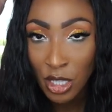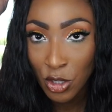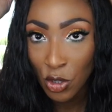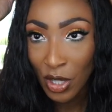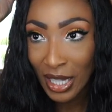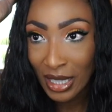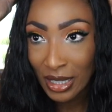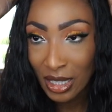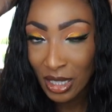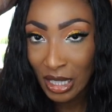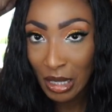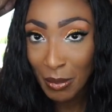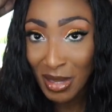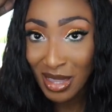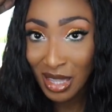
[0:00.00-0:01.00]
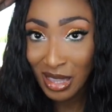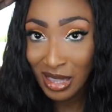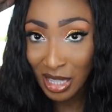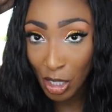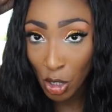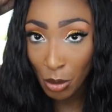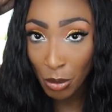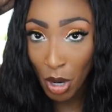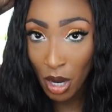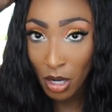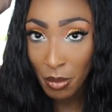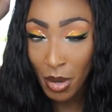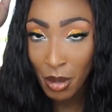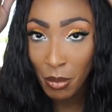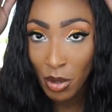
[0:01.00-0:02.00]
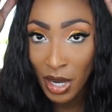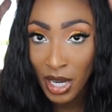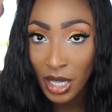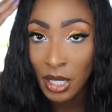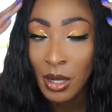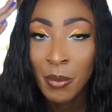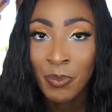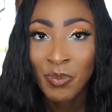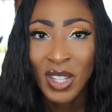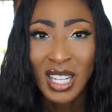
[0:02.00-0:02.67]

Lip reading: so that I can stick them in the thicker part of my braid.